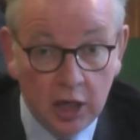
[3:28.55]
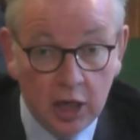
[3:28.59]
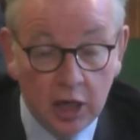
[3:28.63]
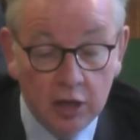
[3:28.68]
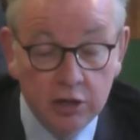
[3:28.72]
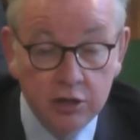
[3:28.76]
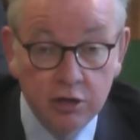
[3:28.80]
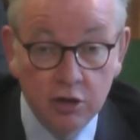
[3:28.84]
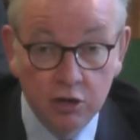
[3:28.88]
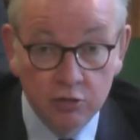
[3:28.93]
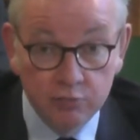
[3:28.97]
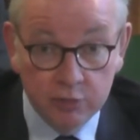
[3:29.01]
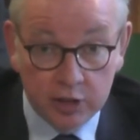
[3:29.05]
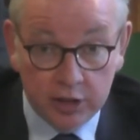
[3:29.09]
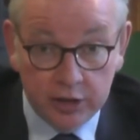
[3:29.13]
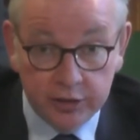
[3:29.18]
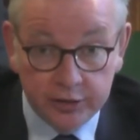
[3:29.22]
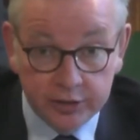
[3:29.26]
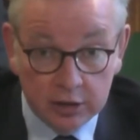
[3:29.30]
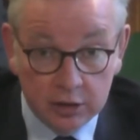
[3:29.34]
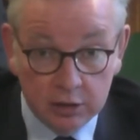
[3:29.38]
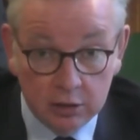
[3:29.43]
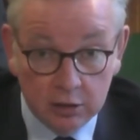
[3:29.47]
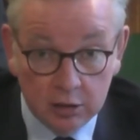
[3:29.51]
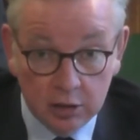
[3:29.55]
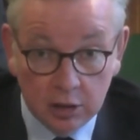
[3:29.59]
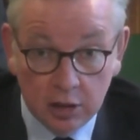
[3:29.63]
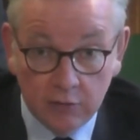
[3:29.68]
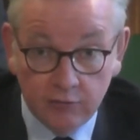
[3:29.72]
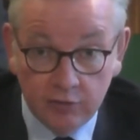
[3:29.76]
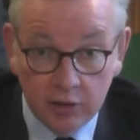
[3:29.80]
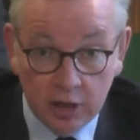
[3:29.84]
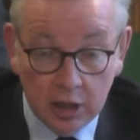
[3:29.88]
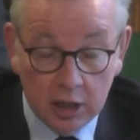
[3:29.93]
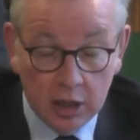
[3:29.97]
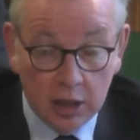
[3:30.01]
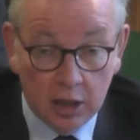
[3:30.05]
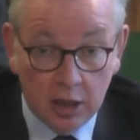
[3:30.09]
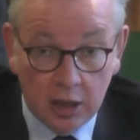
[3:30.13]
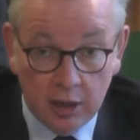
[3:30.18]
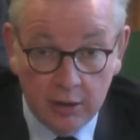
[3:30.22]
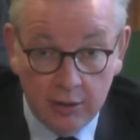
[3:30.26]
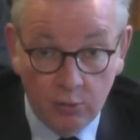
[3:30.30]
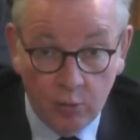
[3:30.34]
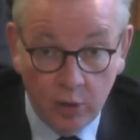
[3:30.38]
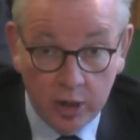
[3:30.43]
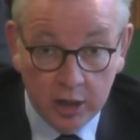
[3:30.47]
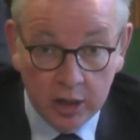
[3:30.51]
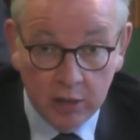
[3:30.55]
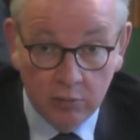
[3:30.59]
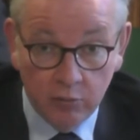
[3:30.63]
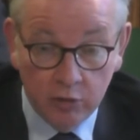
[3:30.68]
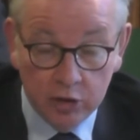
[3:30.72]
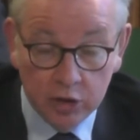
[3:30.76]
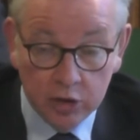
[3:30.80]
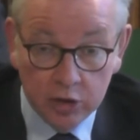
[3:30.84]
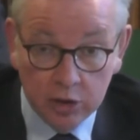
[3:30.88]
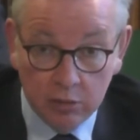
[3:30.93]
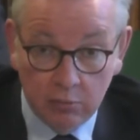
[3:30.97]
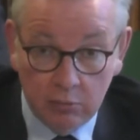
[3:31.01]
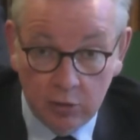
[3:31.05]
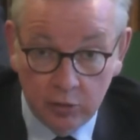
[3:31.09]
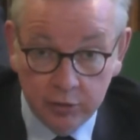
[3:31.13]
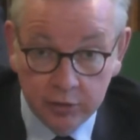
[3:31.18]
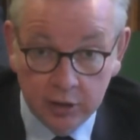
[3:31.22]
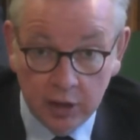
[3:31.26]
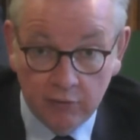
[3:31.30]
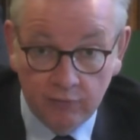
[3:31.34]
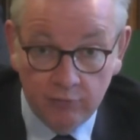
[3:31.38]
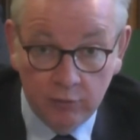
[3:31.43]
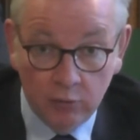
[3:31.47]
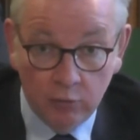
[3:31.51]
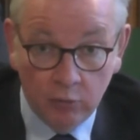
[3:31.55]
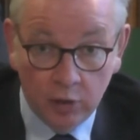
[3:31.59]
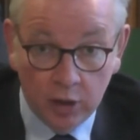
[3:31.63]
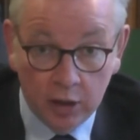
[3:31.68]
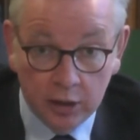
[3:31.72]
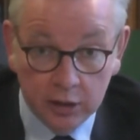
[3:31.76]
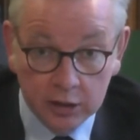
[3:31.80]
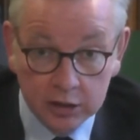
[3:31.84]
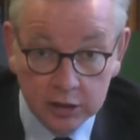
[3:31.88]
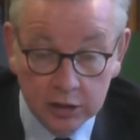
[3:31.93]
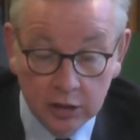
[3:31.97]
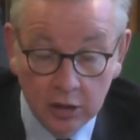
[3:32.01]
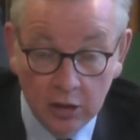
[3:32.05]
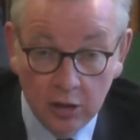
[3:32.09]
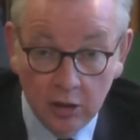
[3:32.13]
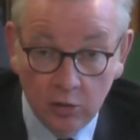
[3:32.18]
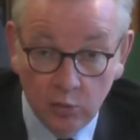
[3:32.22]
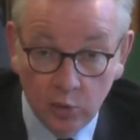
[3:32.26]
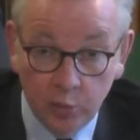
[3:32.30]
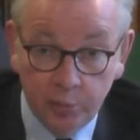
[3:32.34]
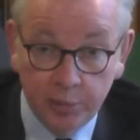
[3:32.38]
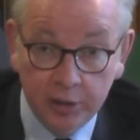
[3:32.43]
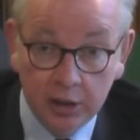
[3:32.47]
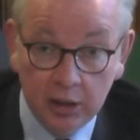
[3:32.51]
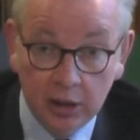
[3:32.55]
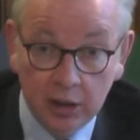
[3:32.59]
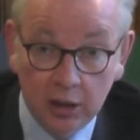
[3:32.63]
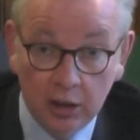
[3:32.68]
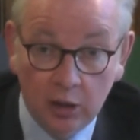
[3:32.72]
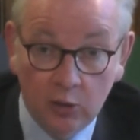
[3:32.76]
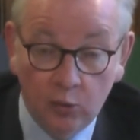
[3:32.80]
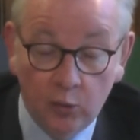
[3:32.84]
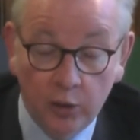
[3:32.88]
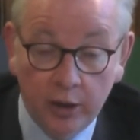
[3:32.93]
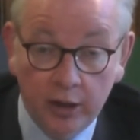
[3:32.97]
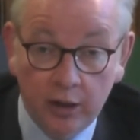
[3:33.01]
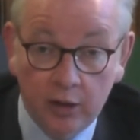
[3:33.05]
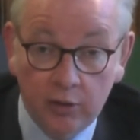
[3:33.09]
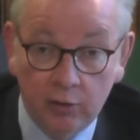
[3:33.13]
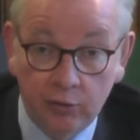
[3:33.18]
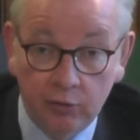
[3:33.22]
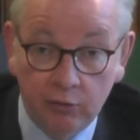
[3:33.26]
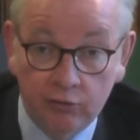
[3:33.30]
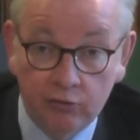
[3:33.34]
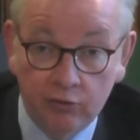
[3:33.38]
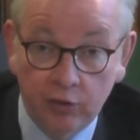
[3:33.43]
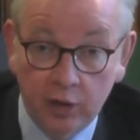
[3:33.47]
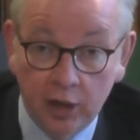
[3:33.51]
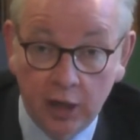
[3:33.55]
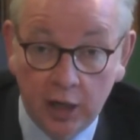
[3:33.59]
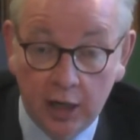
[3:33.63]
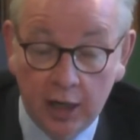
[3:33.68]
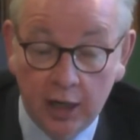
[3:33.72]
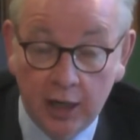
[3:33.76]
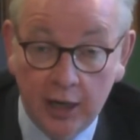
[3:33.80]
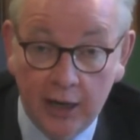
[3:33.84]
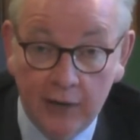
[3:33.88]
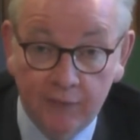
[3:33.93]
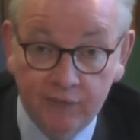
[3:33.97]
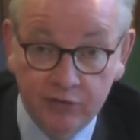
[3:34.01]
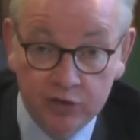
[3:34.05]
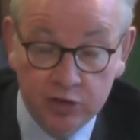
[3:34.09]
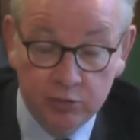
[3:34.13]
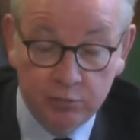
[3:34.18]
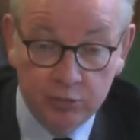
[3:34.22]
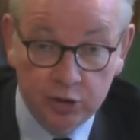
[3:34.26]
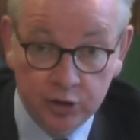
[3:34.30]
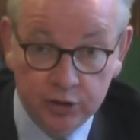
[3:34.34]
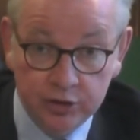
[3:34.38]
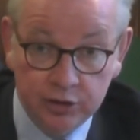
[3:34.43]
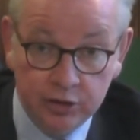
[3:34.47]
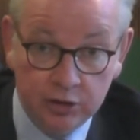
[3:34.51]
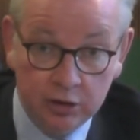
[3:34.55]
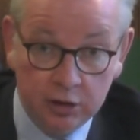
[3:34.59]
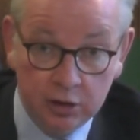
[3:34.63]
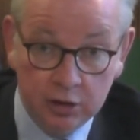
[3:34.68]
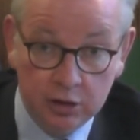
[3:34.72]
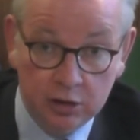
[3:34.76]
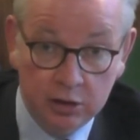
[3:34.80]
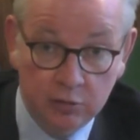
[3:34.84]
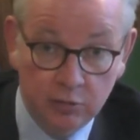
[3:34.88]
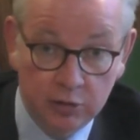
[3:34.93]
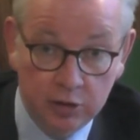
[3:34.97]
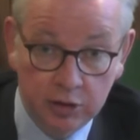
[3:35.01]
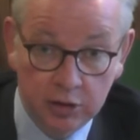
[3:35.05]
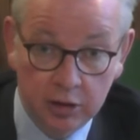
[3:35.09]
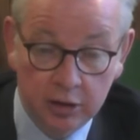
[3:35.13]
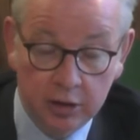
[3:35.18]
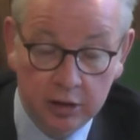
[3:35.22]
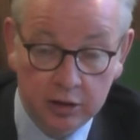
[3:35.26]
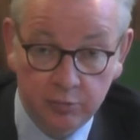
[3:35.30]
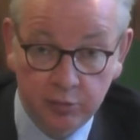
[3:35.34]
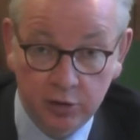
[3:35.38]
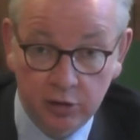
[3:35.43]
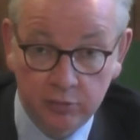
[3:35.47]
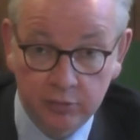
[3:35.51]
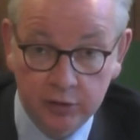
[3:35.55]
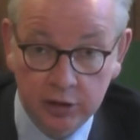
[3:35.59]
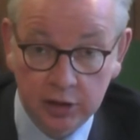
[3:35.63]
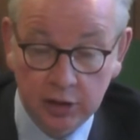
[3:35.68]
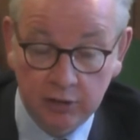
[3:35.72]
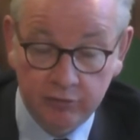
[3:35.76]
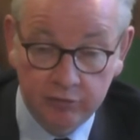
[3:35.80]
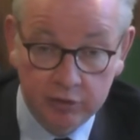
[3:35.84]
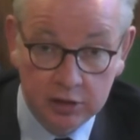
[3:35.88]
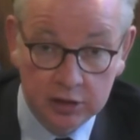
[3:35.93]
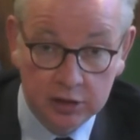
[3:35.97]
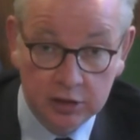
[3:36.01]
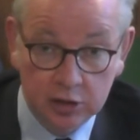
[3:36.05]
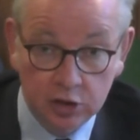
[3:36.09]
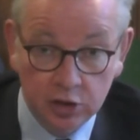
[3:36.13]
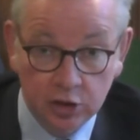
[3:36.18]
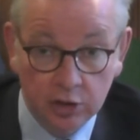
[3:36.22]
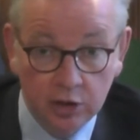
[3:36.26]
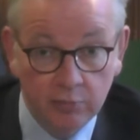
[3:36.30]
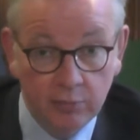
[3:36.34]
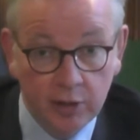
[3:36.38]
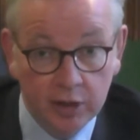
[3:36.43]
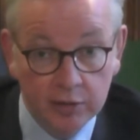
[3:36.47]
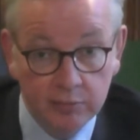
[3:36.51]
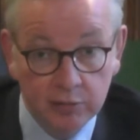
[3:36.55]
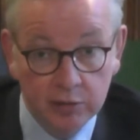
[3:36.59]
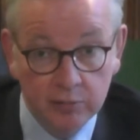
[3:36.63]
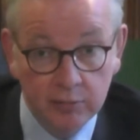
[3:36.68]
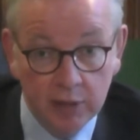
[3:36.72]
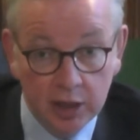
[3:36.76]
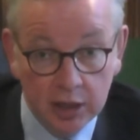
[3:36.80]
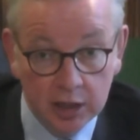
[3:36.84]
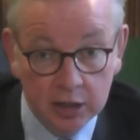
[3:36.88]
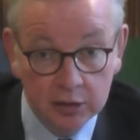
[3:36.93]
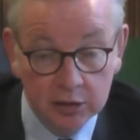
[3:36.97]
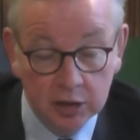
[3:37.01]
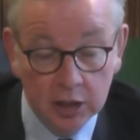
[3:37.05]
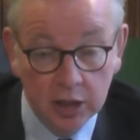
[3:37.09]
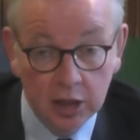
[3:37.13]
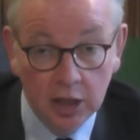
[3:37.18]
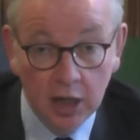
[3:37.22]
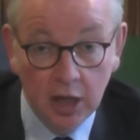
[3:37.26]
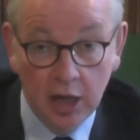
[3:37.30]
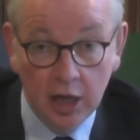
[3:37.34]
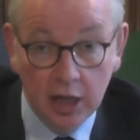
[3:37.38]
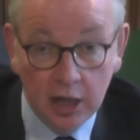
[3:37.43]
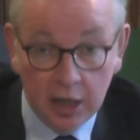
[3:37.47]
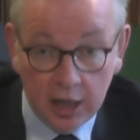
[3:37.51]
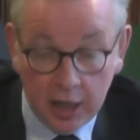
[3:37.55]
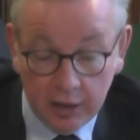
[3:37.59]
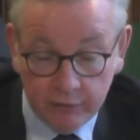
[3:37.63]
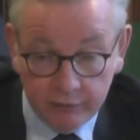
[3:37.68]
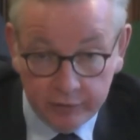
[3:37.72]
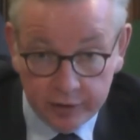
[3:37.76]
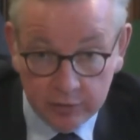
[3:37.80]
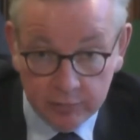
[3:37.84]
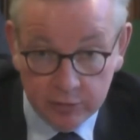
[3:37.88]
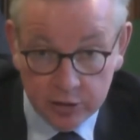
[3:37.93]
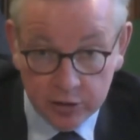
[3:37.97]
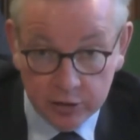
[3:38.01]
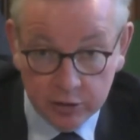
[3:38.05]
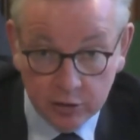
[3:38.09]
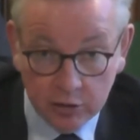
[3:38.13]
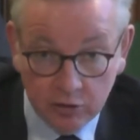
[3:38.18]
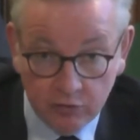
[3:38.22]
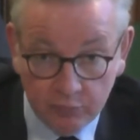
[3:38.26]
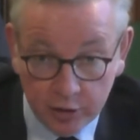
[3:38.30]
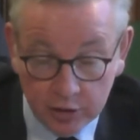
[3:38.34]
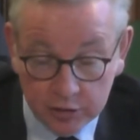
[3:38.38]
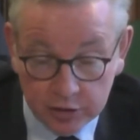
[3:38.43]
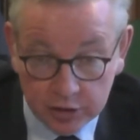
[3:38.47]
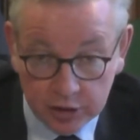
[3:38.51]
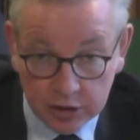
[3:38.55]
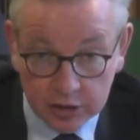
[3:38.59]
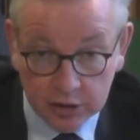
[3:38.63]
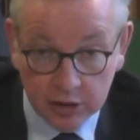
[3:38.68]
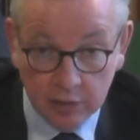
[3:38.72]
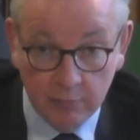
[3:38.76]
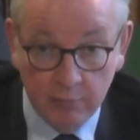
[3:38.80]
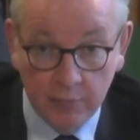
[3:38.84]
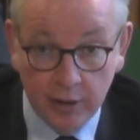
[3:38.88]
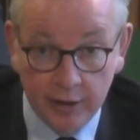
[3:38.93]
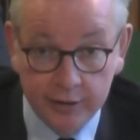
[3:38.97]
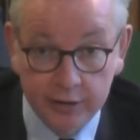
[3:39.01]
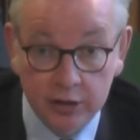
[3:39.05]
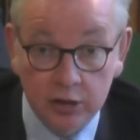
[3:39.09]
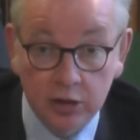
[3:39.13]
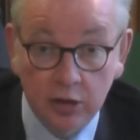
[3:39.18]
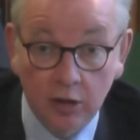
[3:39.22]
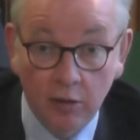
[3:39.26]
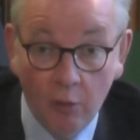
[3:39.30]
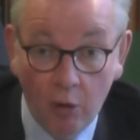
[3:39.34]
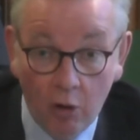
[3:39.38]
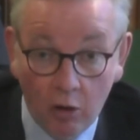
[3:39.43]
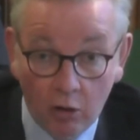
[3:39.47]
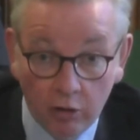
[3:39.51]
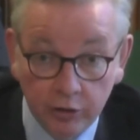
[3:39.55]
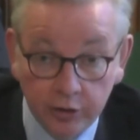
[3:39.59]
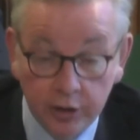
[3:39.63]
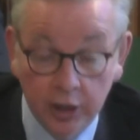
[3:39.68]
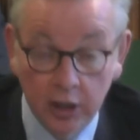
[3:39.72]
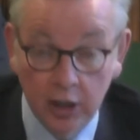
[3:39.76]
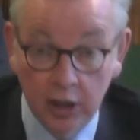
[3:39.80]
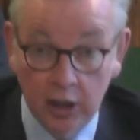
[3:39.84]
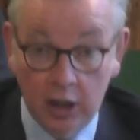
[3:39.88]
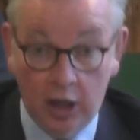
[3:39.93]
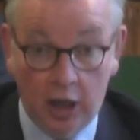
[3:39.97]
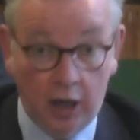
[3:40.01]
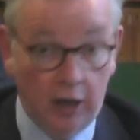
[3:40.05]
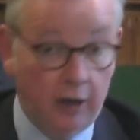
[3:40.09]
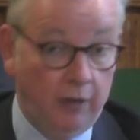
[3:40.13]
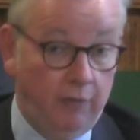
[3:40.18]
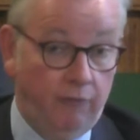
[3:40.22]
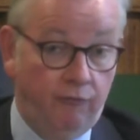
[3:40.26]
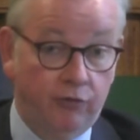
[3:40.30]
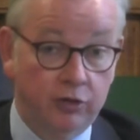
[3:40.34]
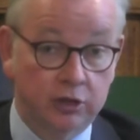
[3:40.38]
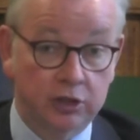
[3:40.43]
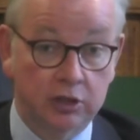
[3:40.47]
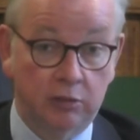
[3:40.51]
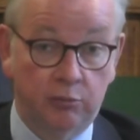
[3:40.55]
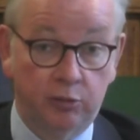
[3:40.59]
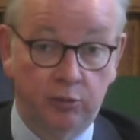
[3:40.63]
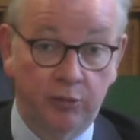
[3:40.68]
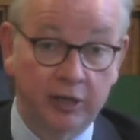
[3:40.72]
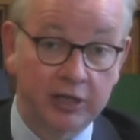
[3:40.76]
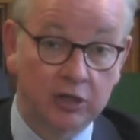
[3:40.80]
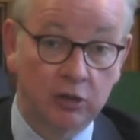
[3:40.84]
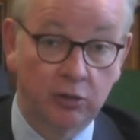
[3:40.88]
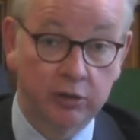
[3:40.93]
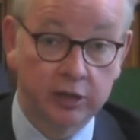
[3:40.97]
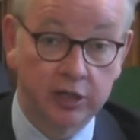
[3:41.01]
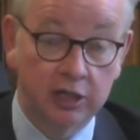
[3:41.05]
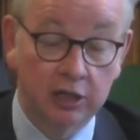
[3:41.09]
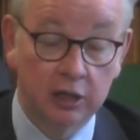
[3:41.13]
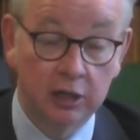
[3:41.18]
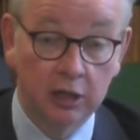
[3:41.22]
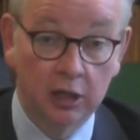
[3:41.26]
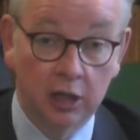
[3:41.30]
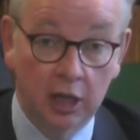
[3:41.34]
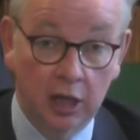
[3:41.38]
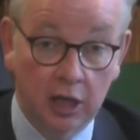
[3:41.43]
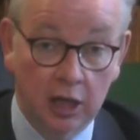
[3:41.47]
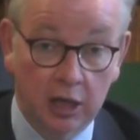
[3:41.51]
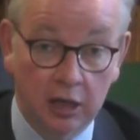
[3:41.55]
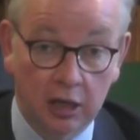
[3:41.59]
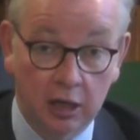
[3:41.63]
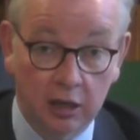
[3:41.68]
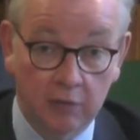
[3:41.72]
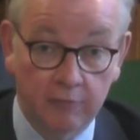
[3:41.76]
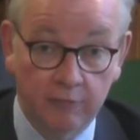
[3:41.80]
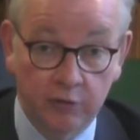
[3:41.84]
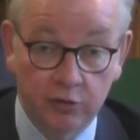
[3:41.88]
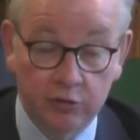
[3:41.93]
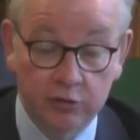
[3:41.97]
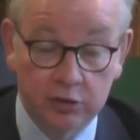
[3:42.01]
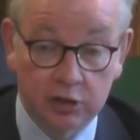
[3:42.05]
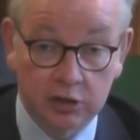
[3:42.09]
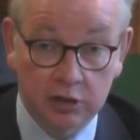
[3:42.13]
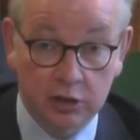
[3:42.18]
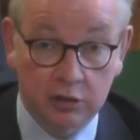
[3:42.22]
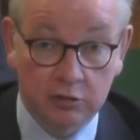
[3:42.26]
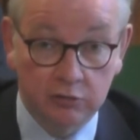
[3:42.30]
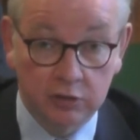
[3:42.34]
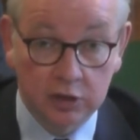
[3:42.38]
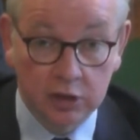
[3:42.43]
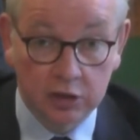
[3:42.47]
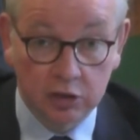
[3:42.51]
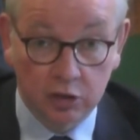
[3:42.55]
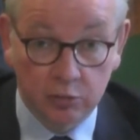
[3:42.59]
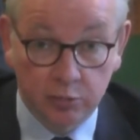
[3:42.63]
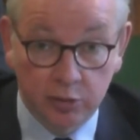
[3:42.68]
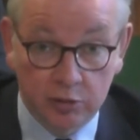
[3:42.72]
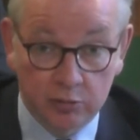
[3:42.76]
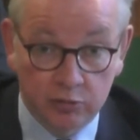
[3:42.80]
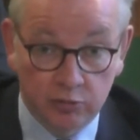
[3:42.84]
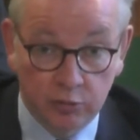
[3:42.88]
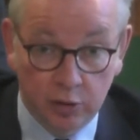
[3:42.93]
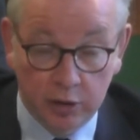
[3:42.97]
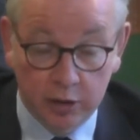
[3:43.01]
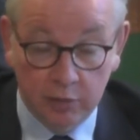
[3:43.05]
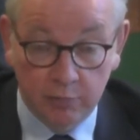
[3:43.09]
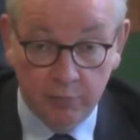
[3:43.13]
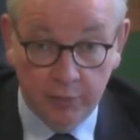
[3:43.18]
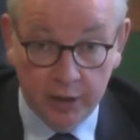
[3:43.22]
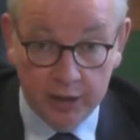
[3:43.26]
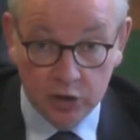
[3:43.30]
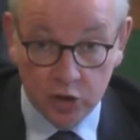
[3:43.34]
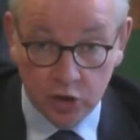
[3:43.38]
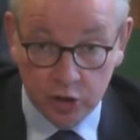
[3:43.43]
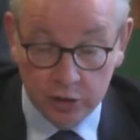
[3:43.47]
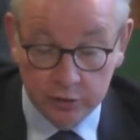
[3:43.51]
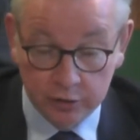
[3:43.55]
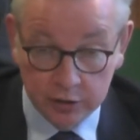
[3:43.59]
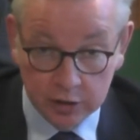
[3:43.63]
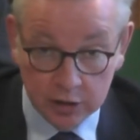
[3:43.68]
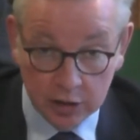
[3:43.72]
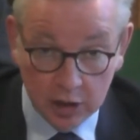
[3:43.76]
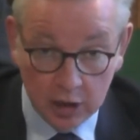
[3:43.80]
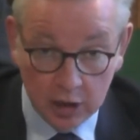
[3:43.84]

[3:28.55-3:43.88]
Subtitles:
No minister, given the way in which modern government works, will be aware of every submission circulating within that department, every decision that might be made, every administrative process that might go on. For example, my colleague, who's the Secretary of State at the Department of Work and Pensions,